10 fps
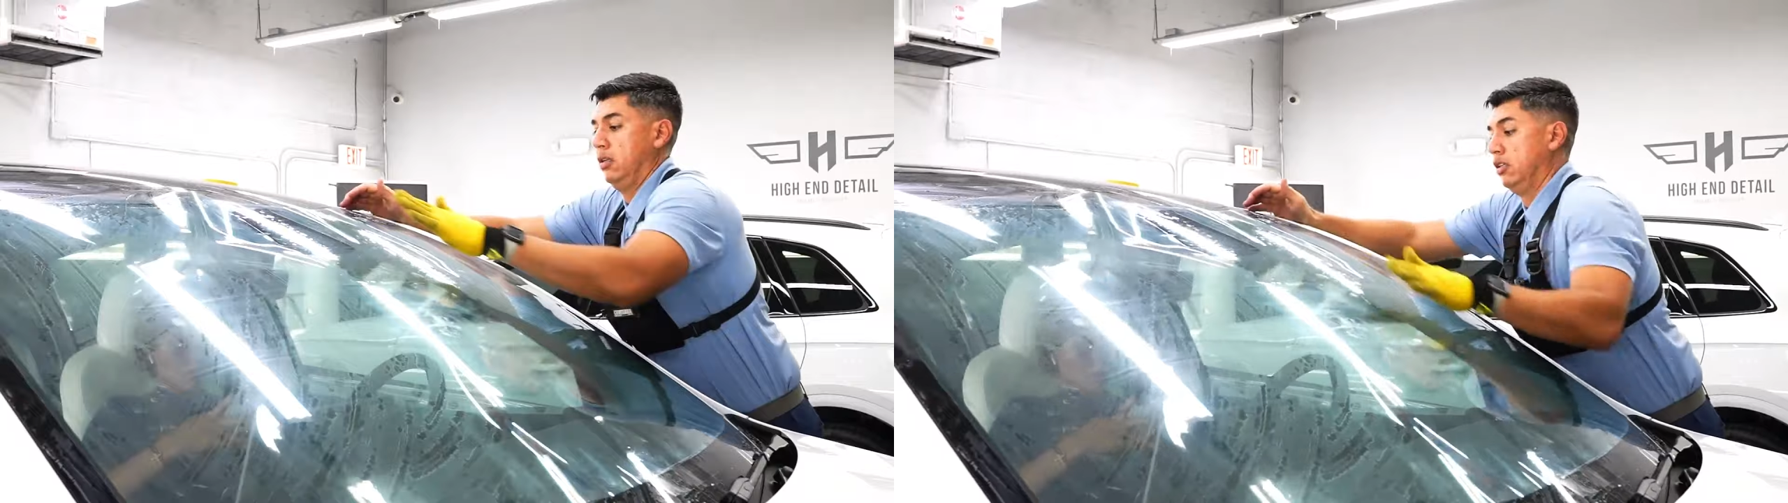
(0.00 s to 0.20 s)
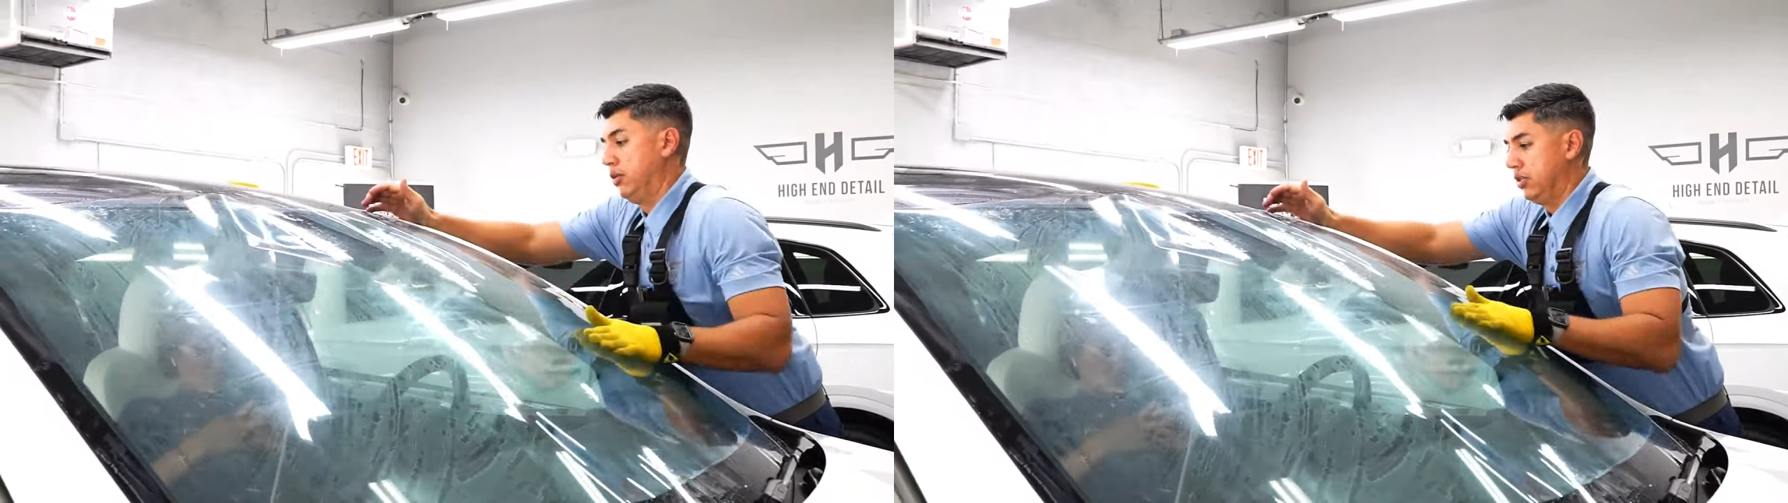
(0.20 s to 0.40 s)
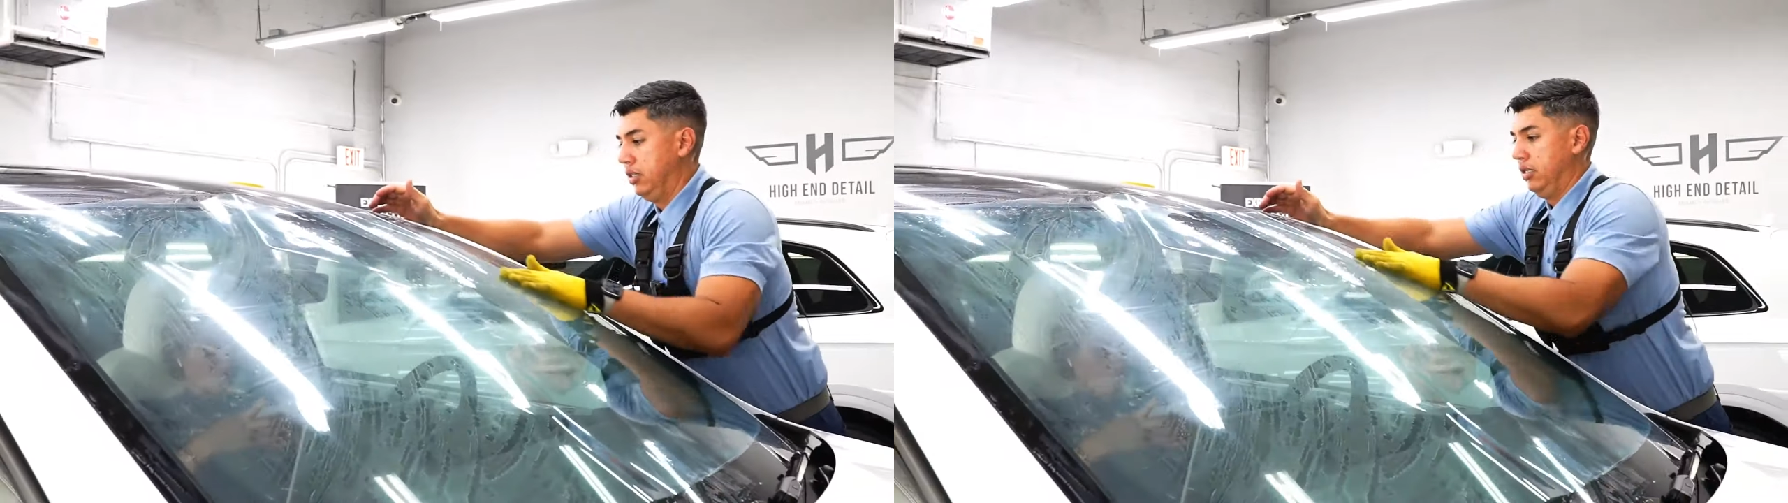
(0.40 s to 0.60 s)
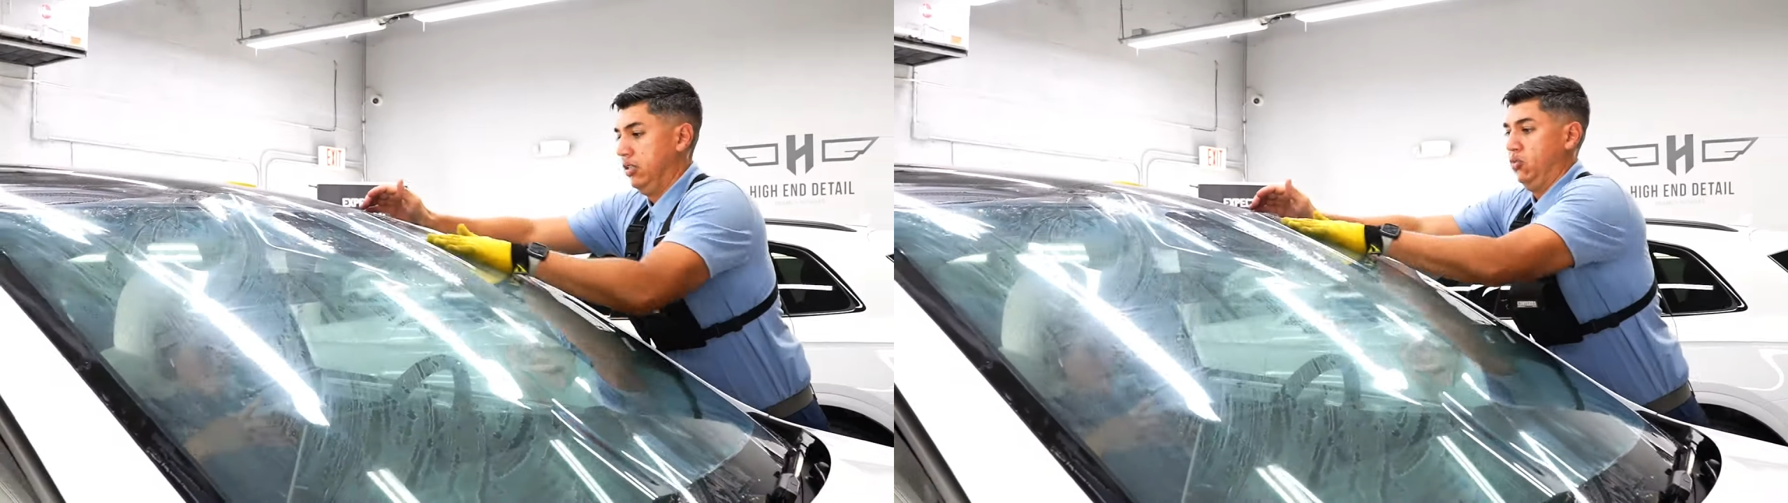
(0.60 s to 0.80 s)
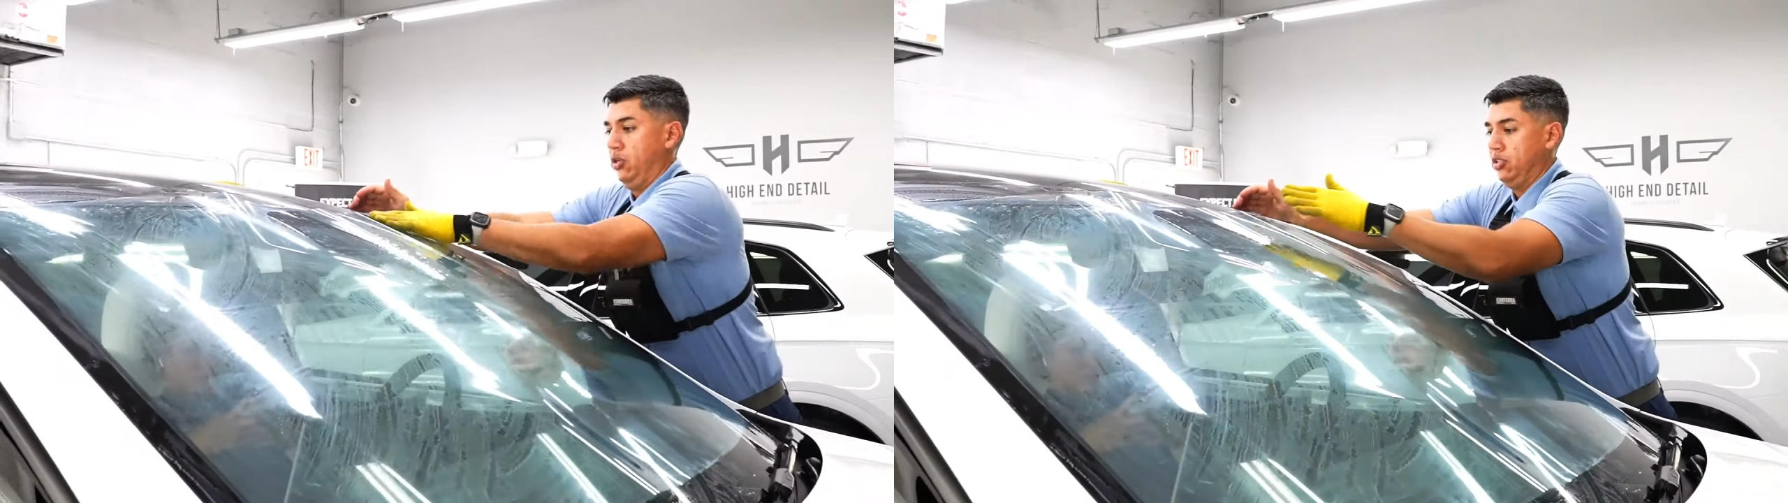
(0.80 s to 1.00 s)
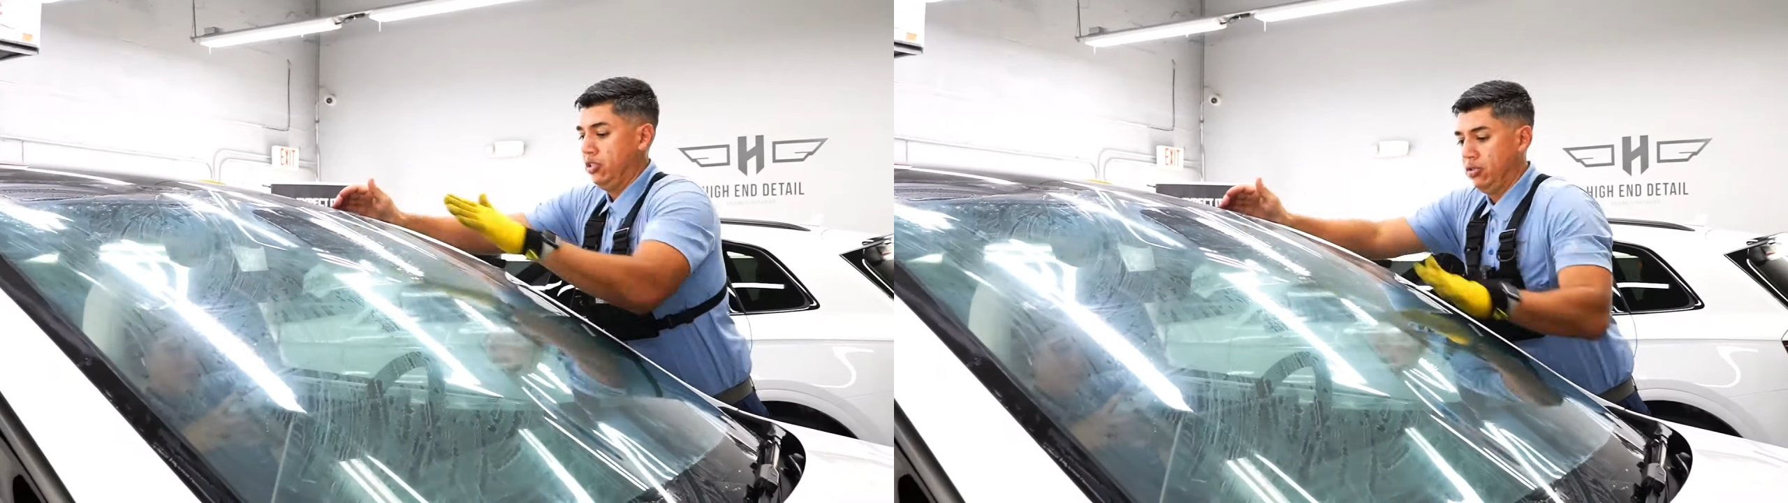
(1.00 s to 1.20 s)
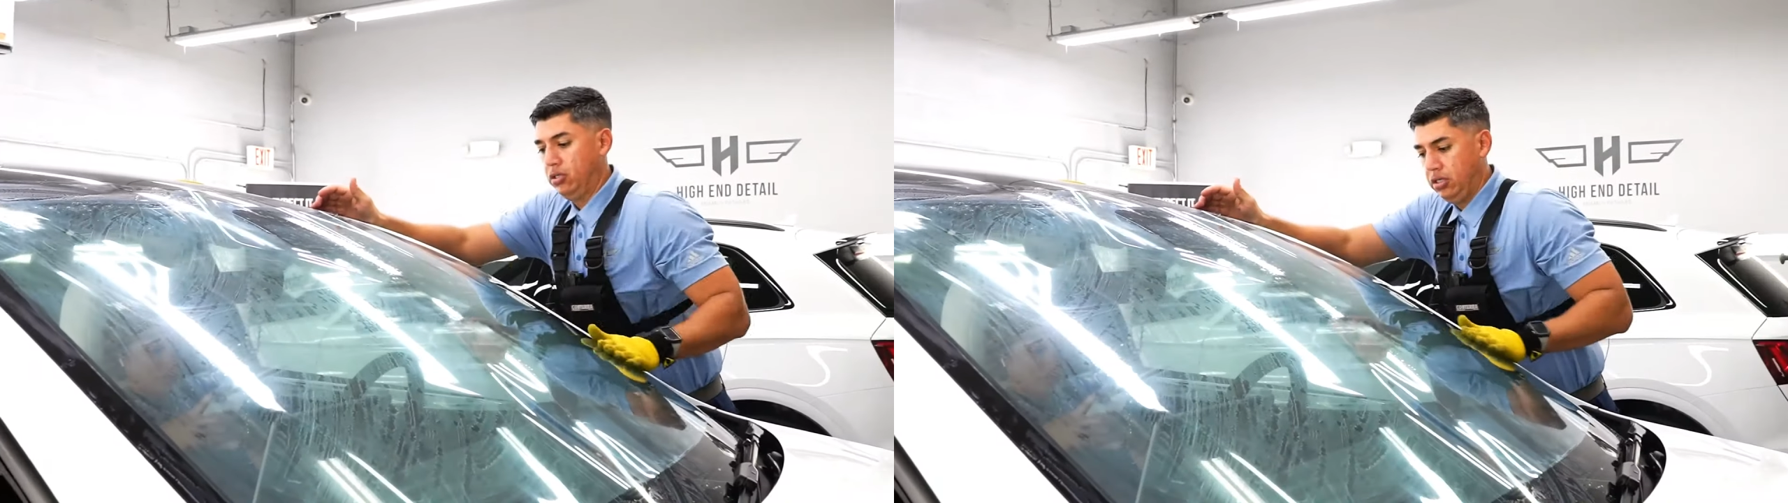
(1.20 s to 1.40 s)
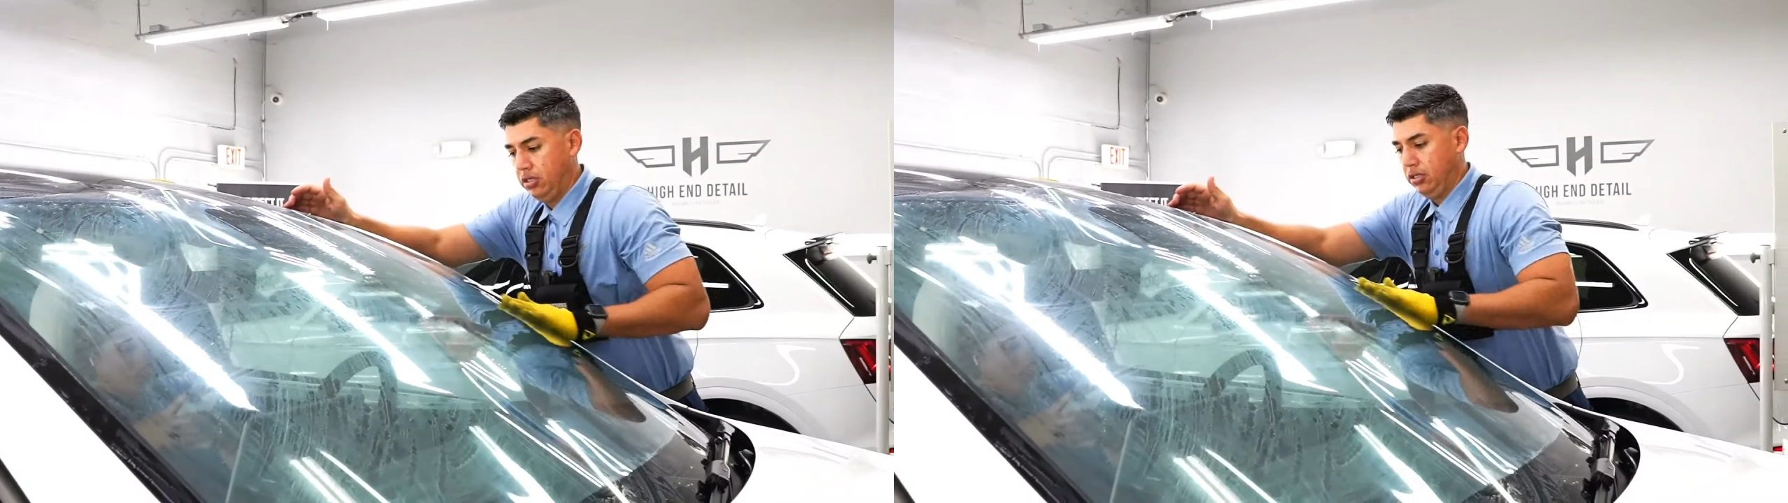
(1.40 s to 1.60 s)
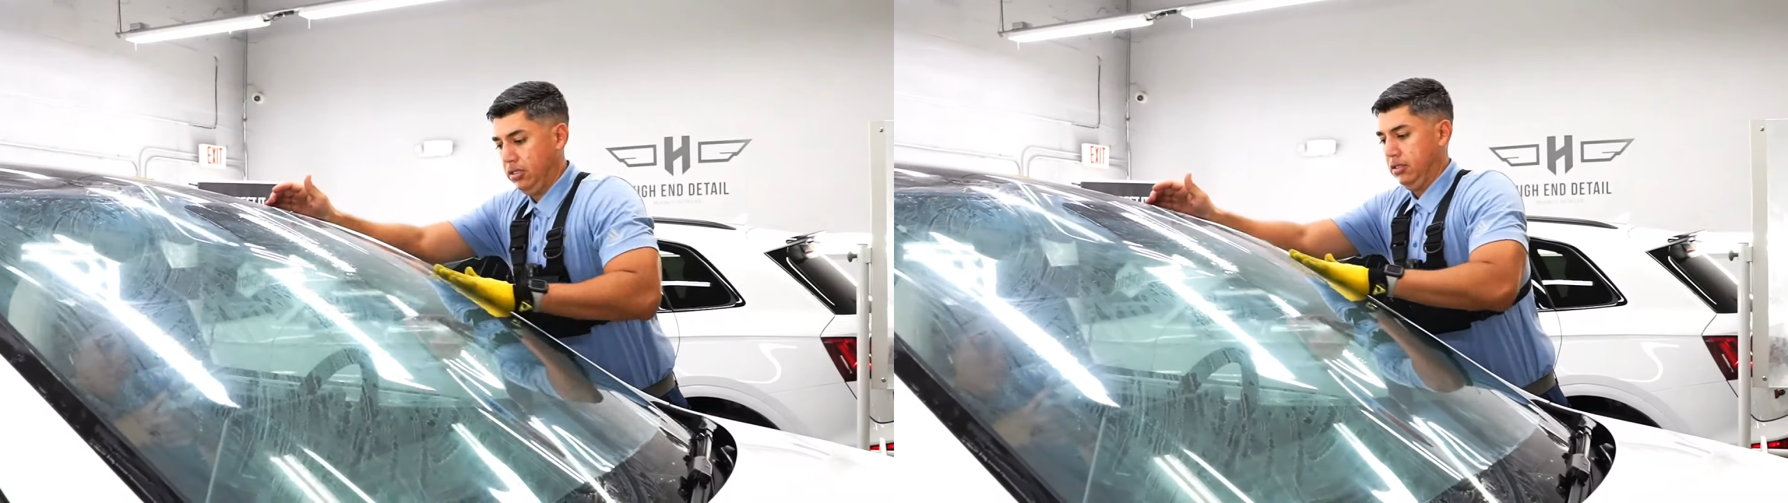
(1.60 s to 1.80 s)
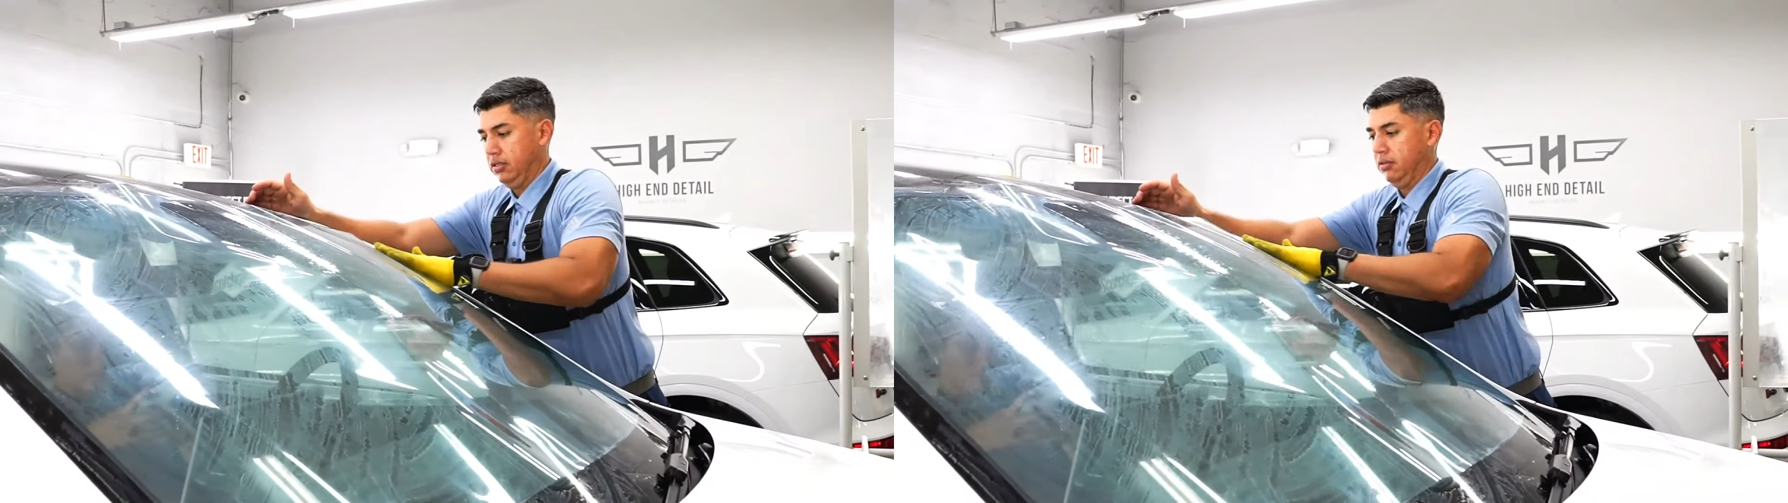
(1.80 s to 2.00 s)
especially this windshield.
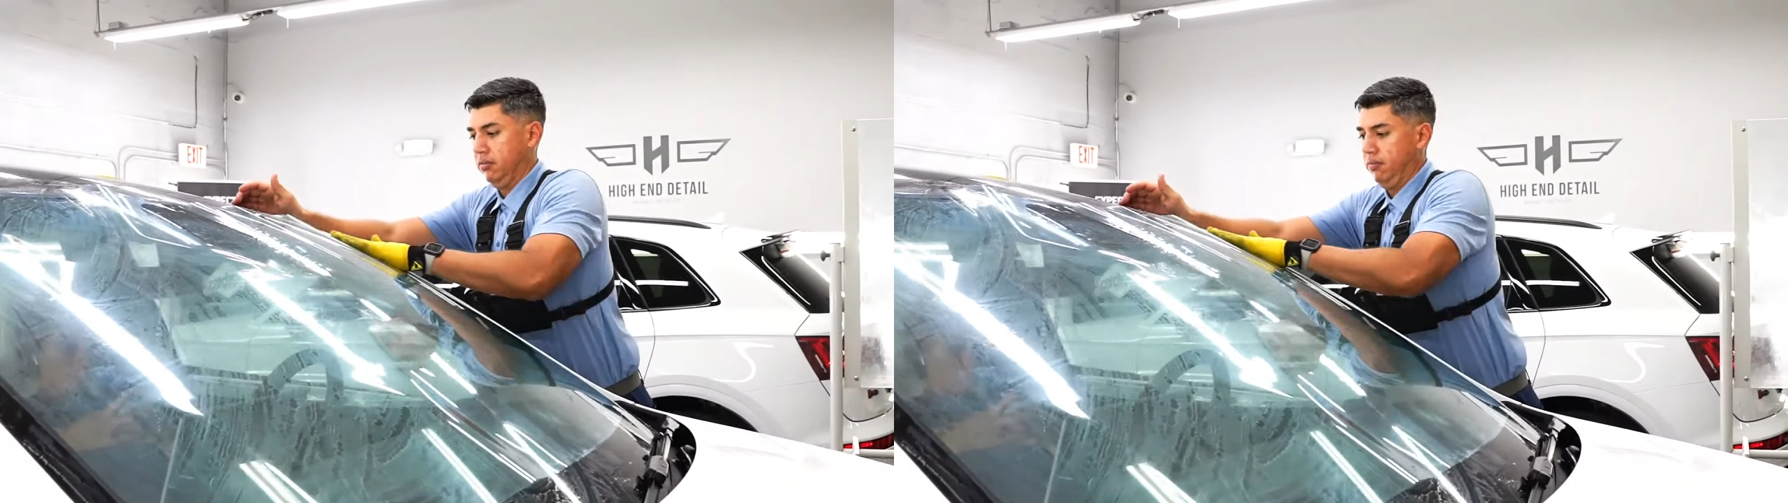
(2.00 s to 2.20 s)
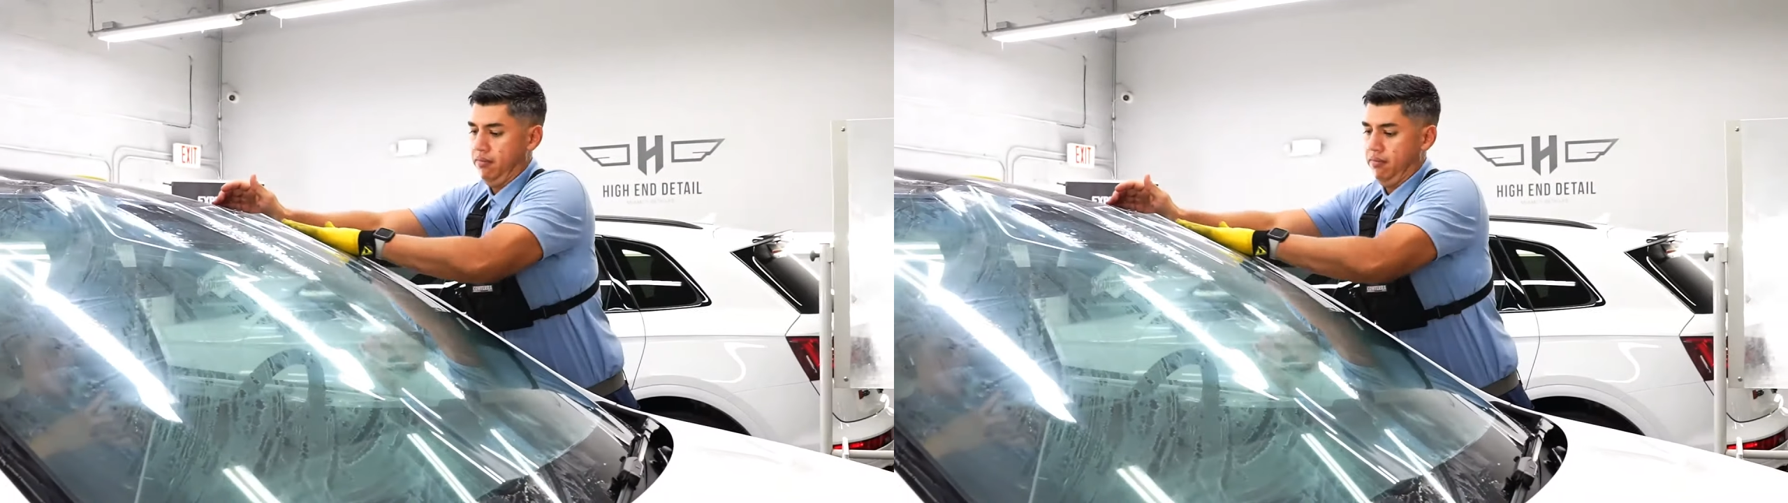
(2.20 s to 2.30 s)
It's